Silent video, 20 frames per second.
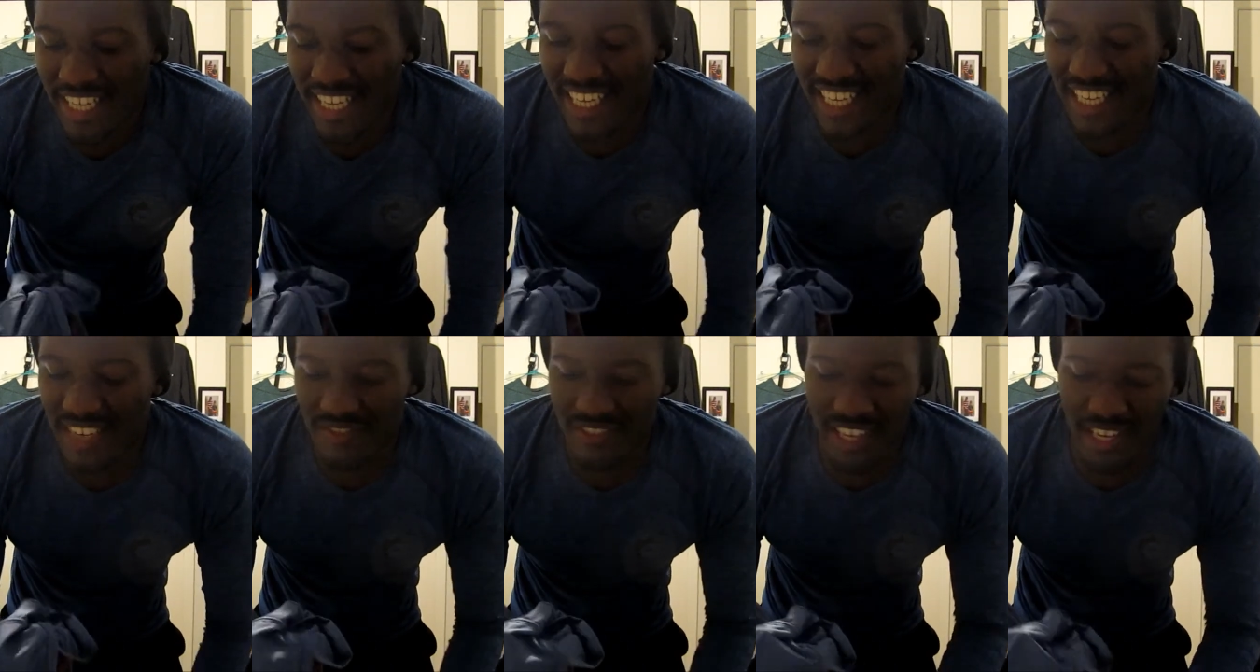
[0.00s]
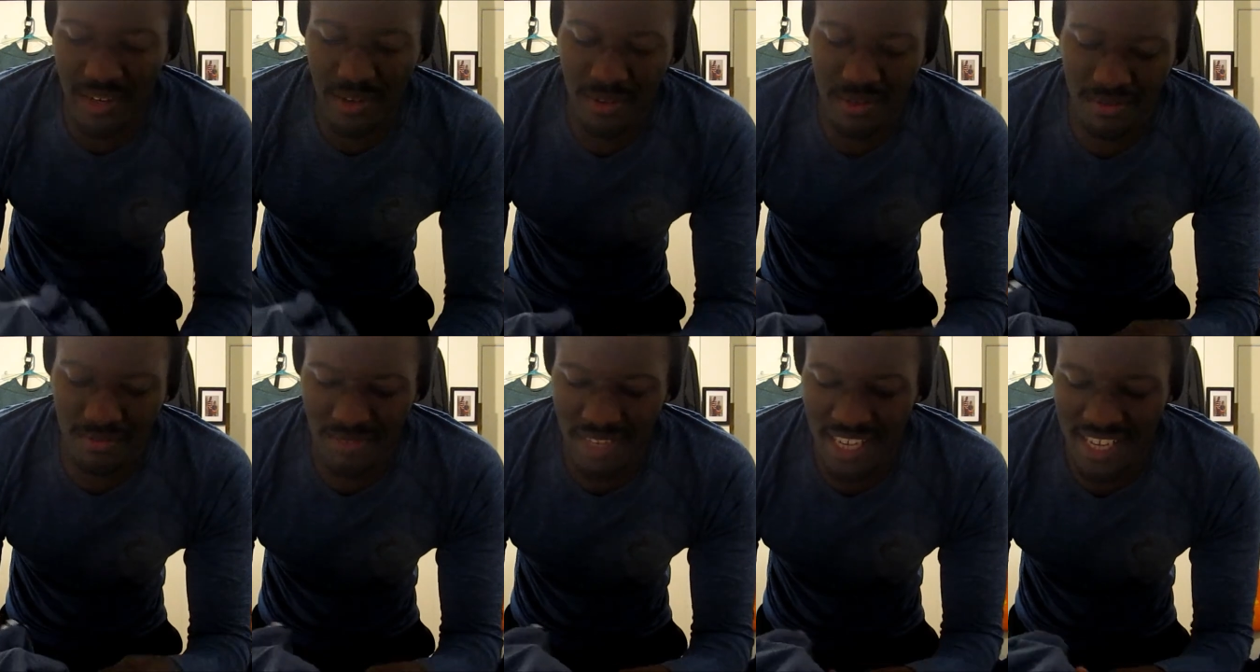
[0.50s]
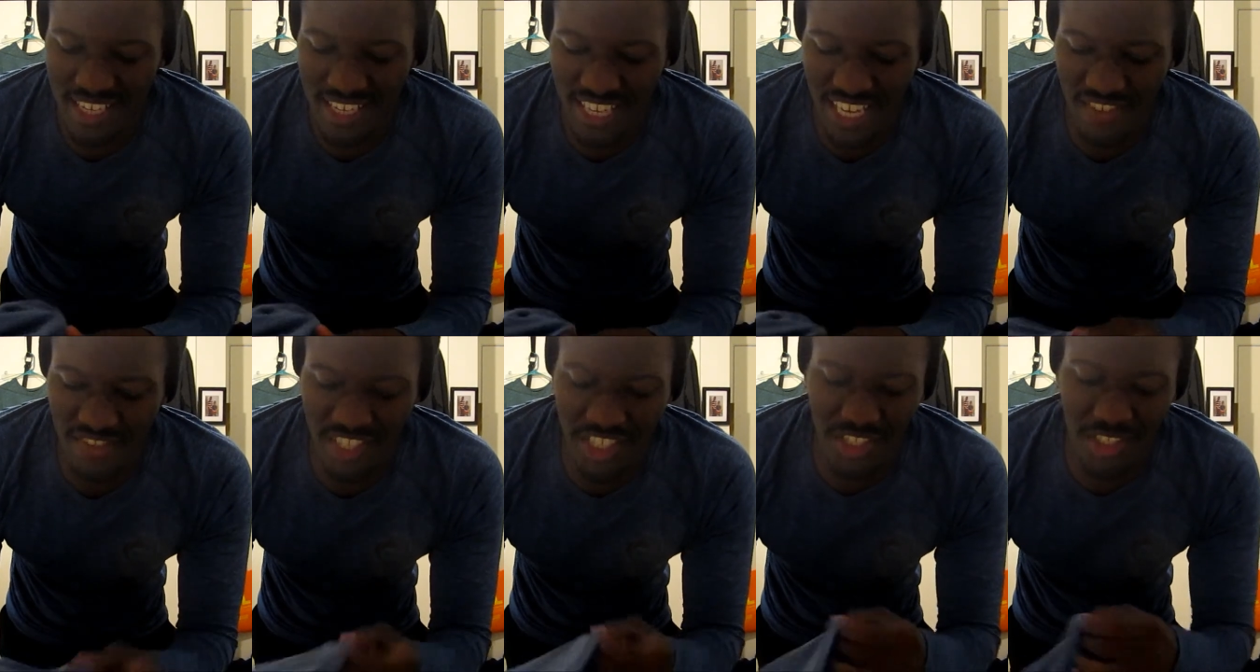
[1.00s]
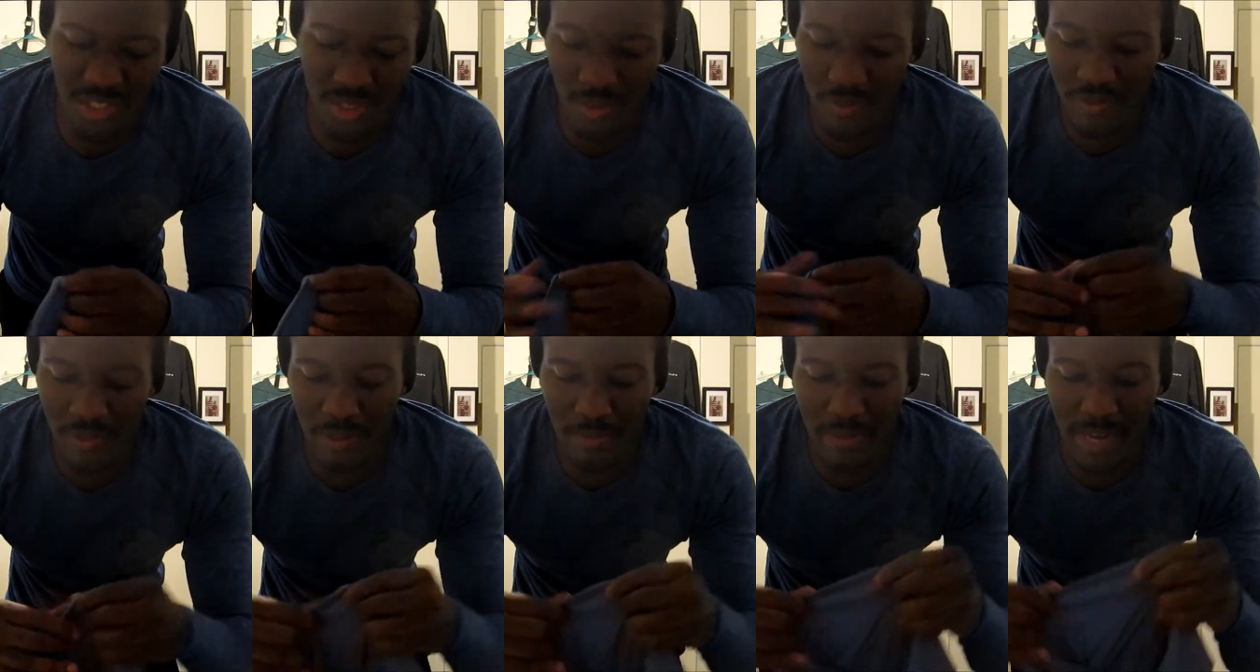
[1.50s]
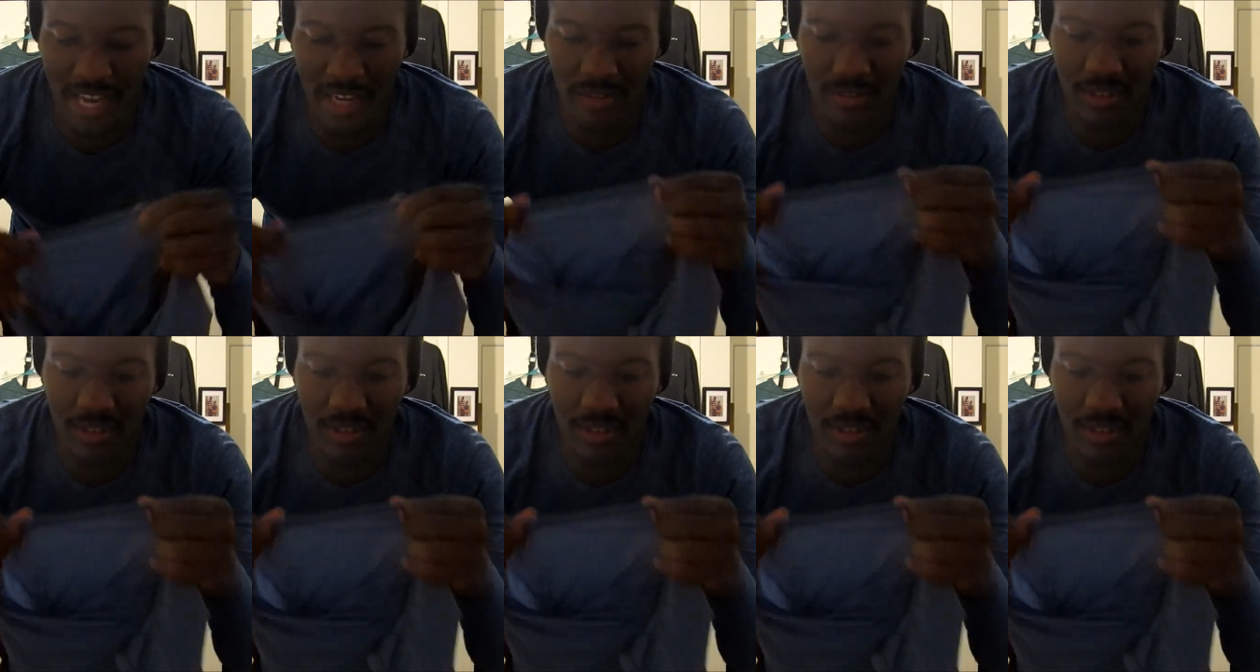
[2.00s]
And if they still feel bad